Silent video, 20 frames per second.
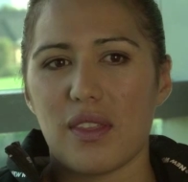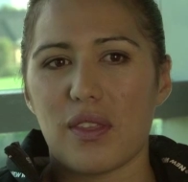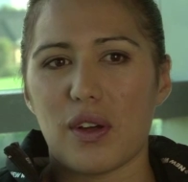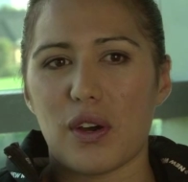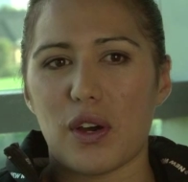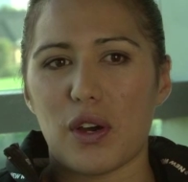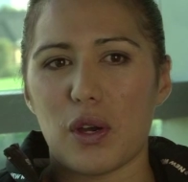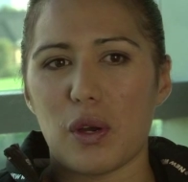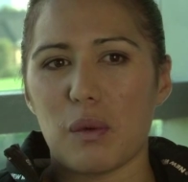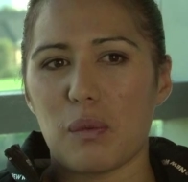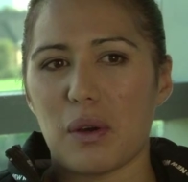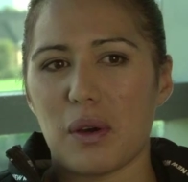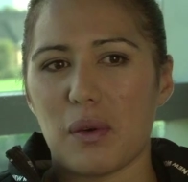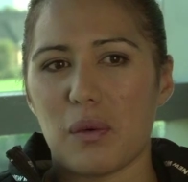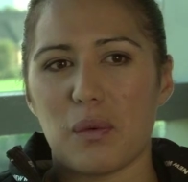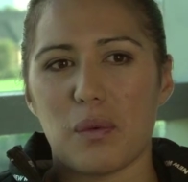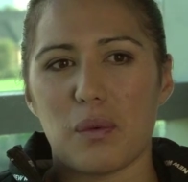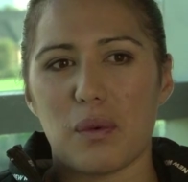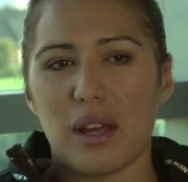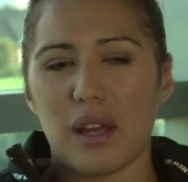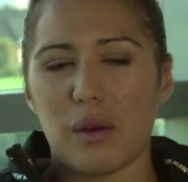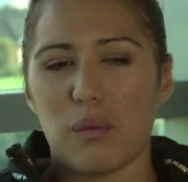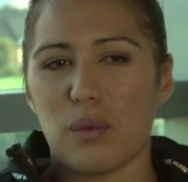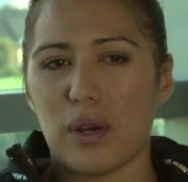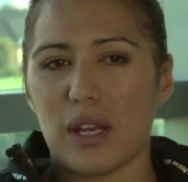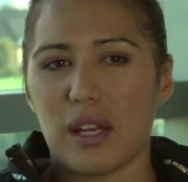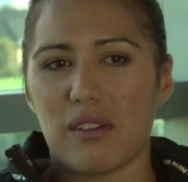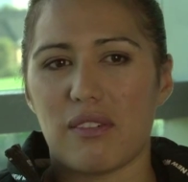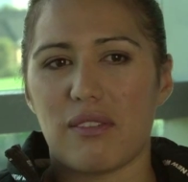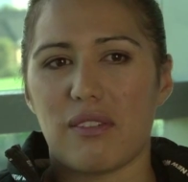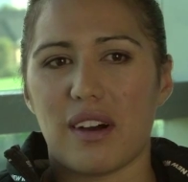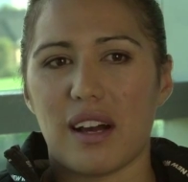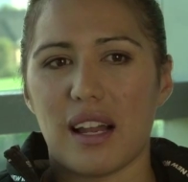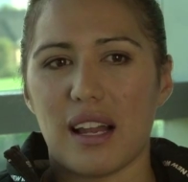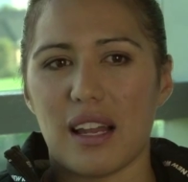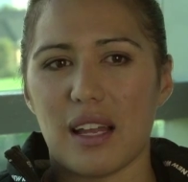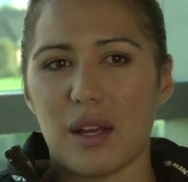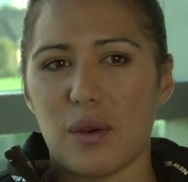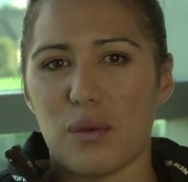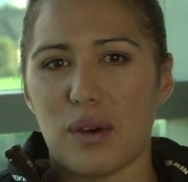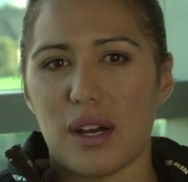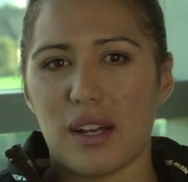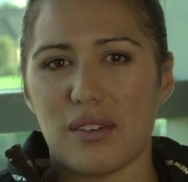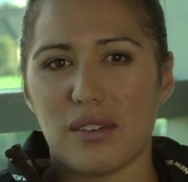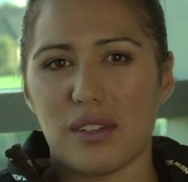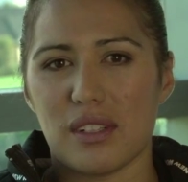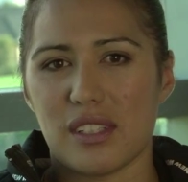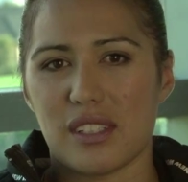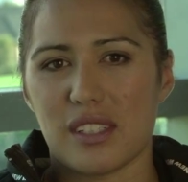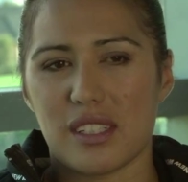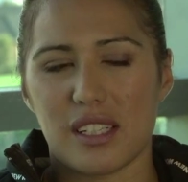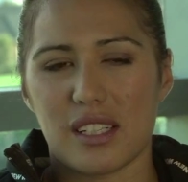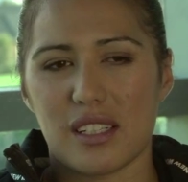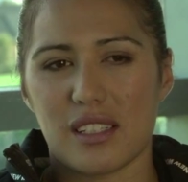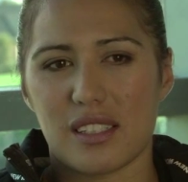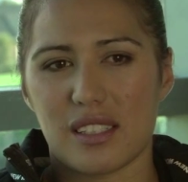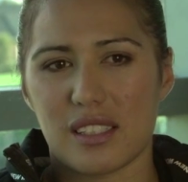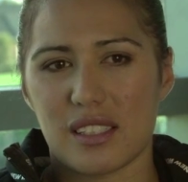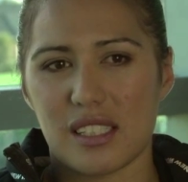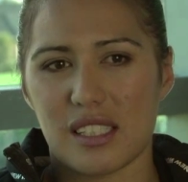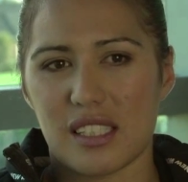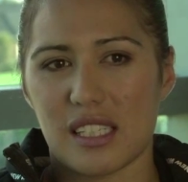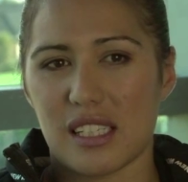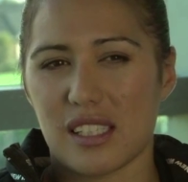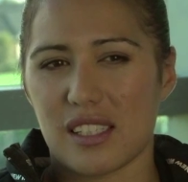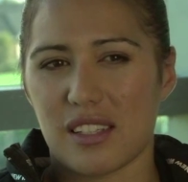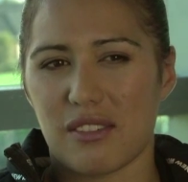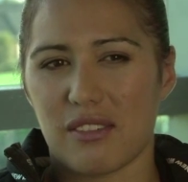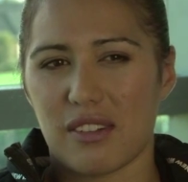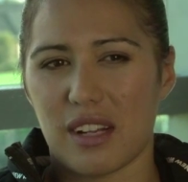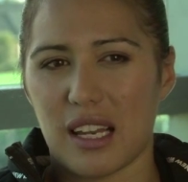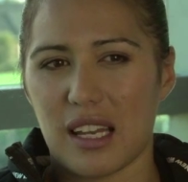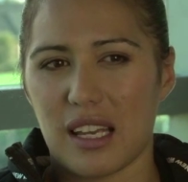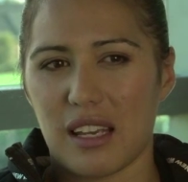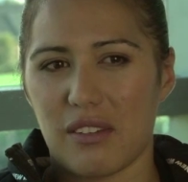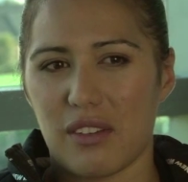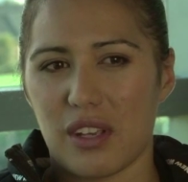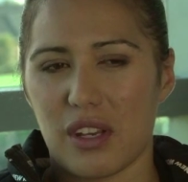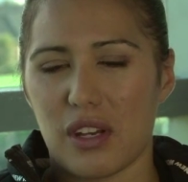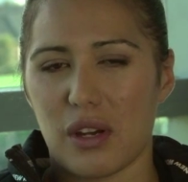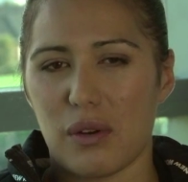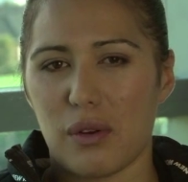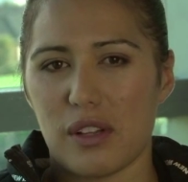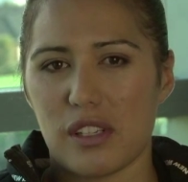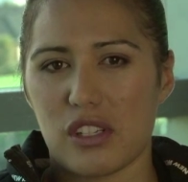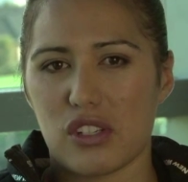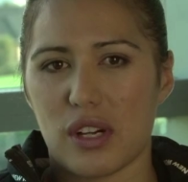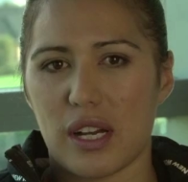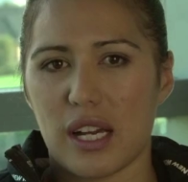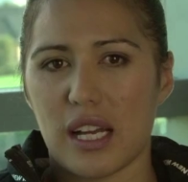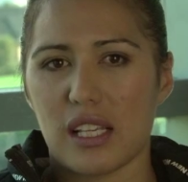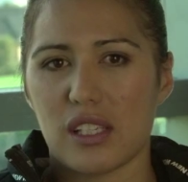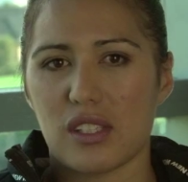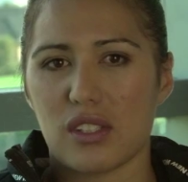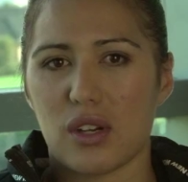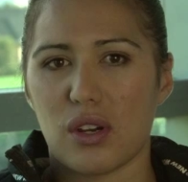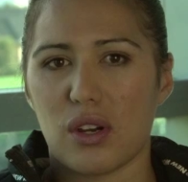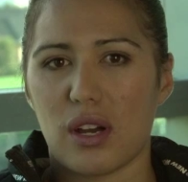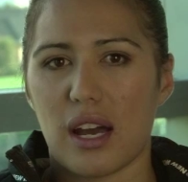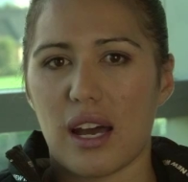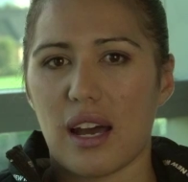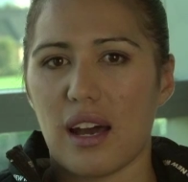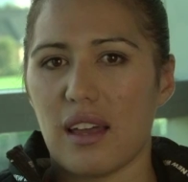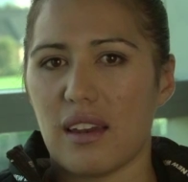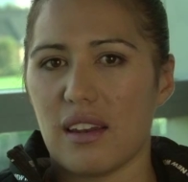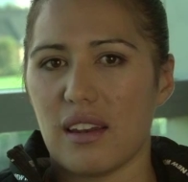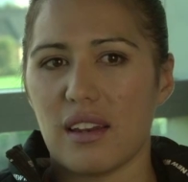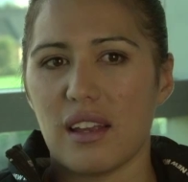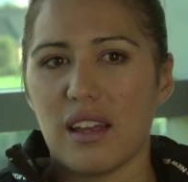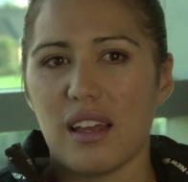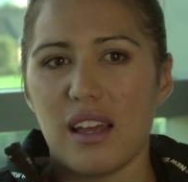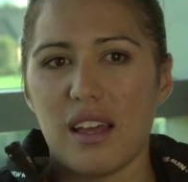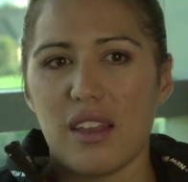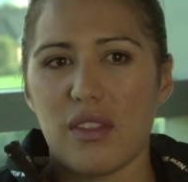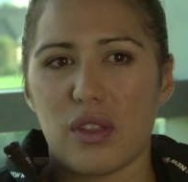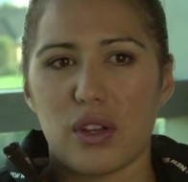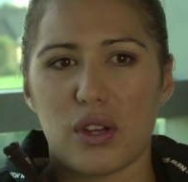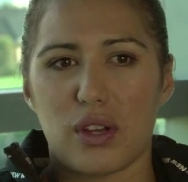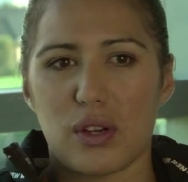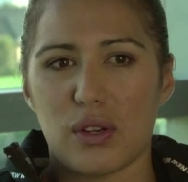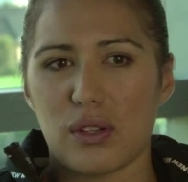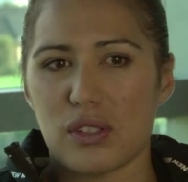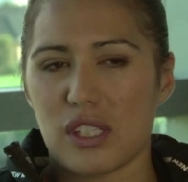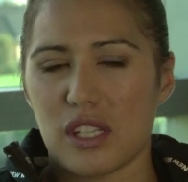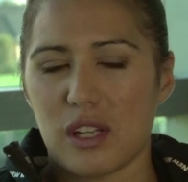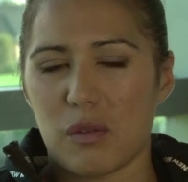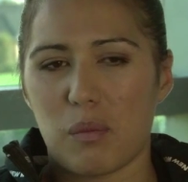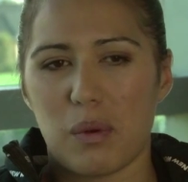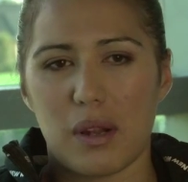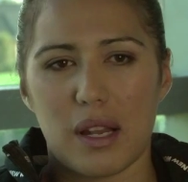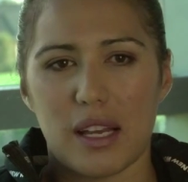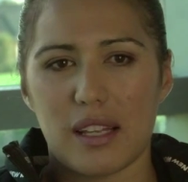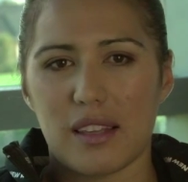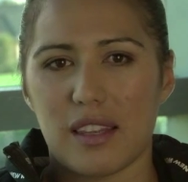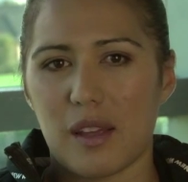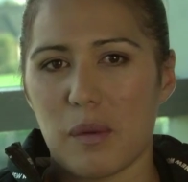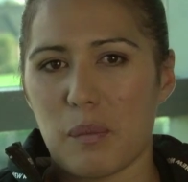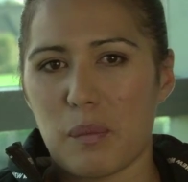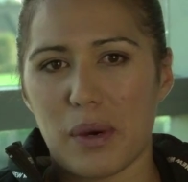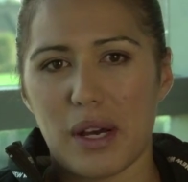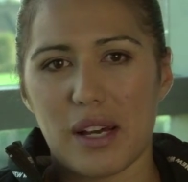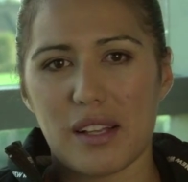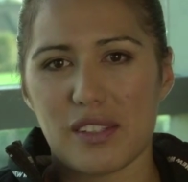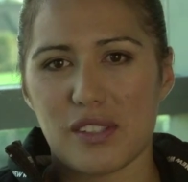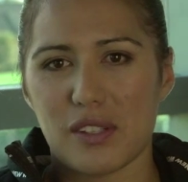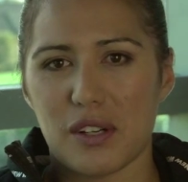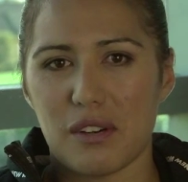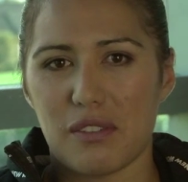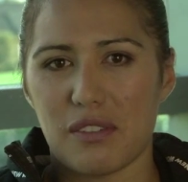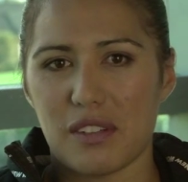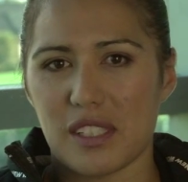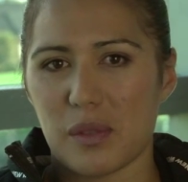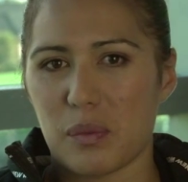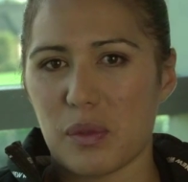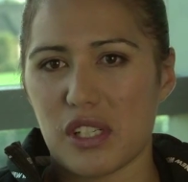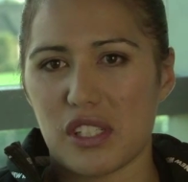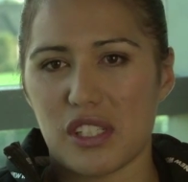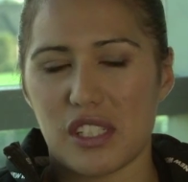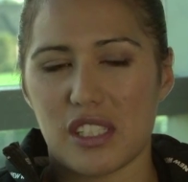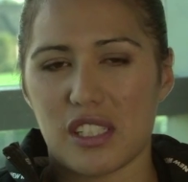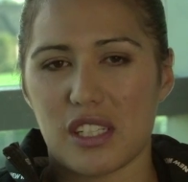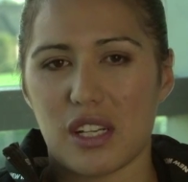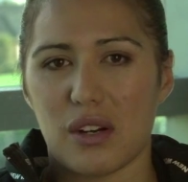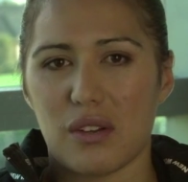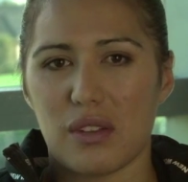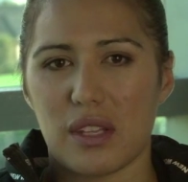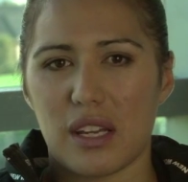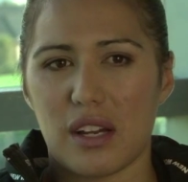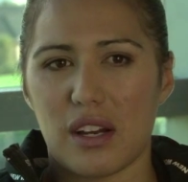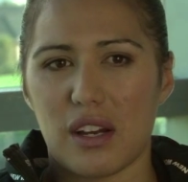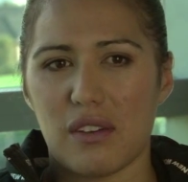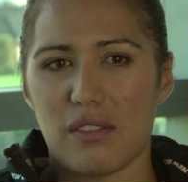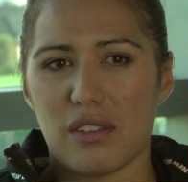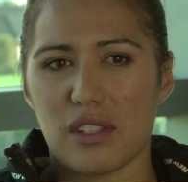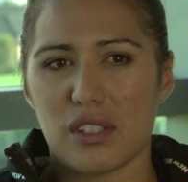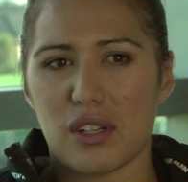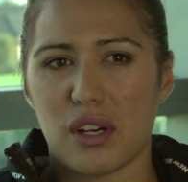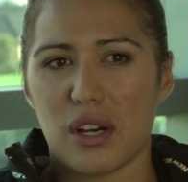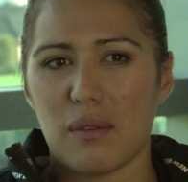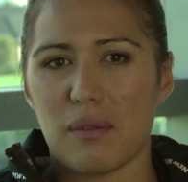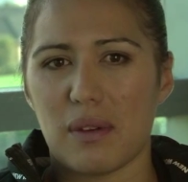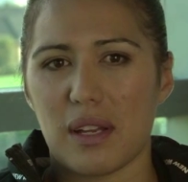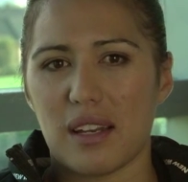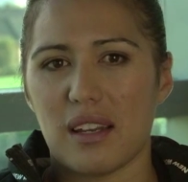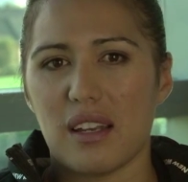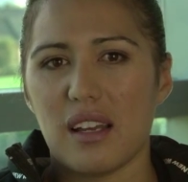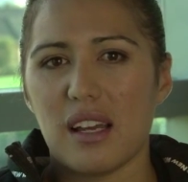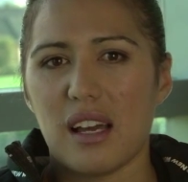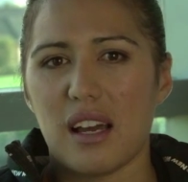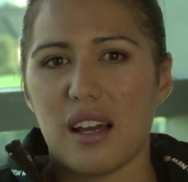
the hoop and we had finally won, it was just a sense of relief. You know, we'd trained so hard and the girls had played their butts off, especially to go on that overtime. And